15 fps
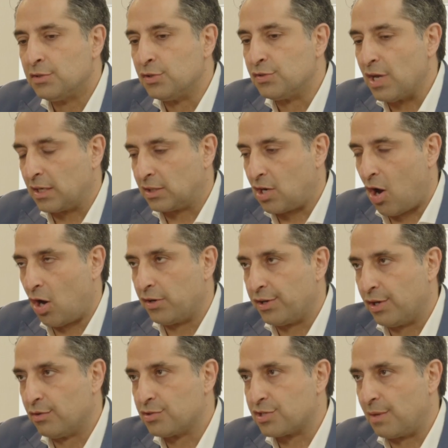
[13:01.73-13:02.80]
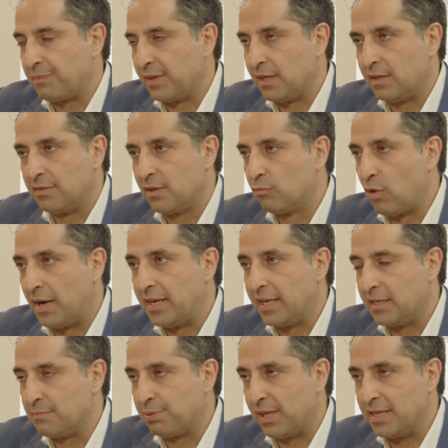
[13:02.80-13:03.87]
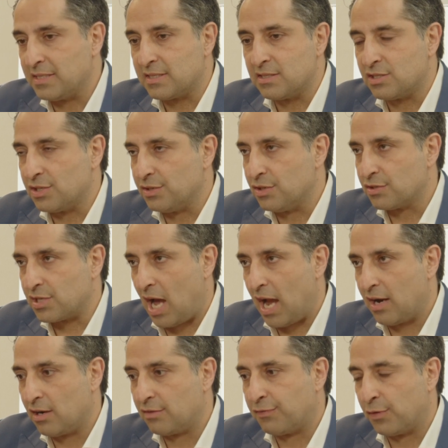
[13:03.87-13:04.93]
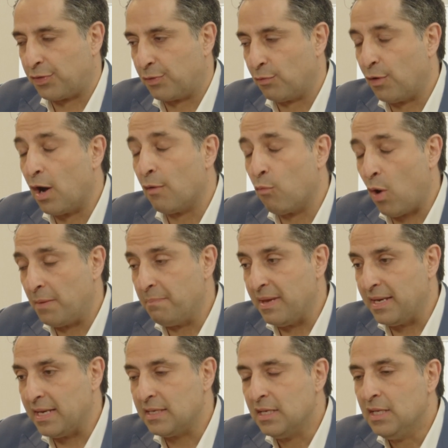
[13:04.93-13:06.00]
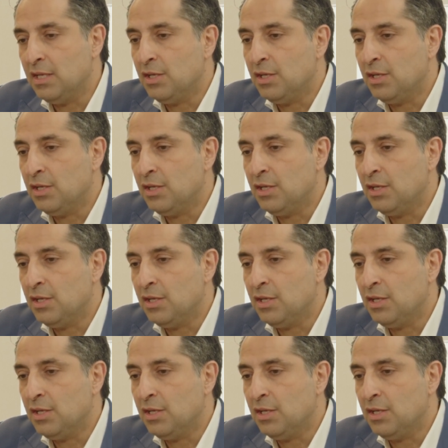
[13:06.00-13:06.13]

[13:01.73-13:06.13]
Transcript: You've done cardio, something in the running in place until you're tired for 1 minute.